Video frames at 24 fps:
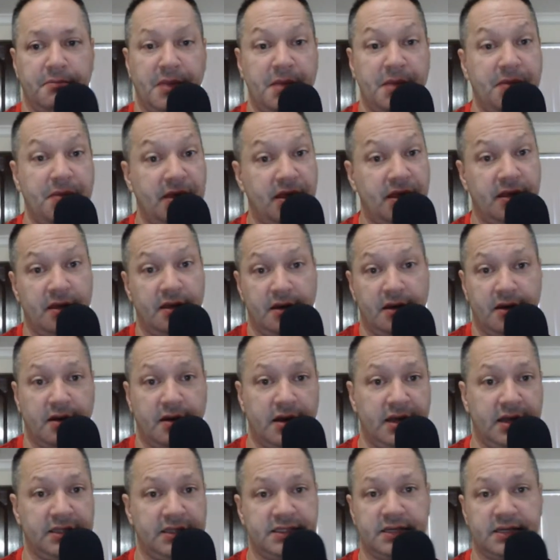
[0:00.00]
Maybe
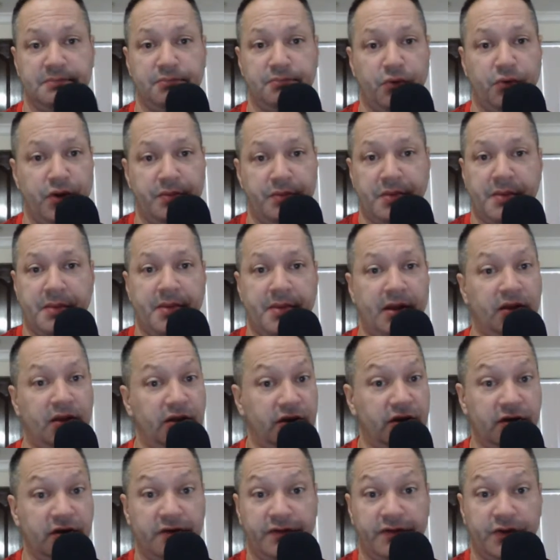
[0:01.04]
at some point, maybe
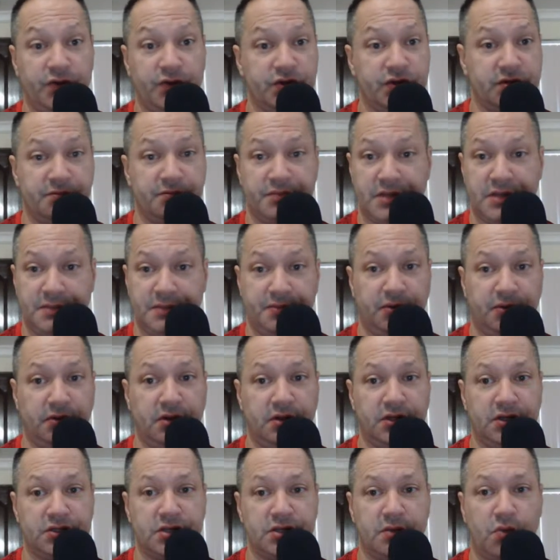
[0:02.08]
I'll interview some
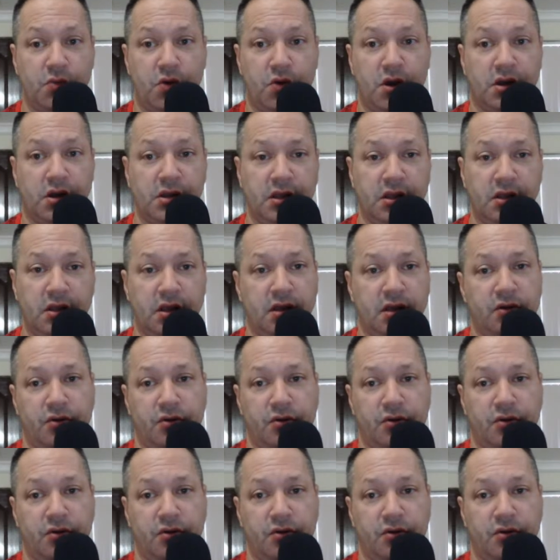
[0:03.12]
people as I'm walking.